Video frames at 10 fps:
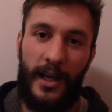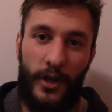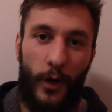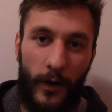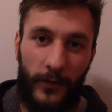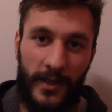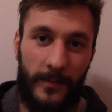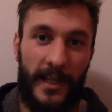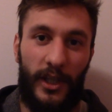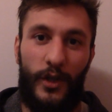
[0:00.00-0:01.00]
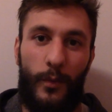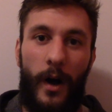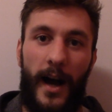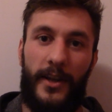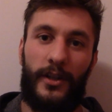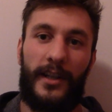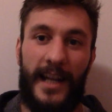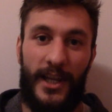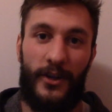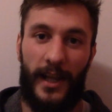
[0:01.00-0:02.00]
You're going for something that you want. You're looking
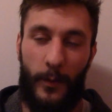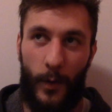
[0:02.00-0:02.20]
at you, you're like,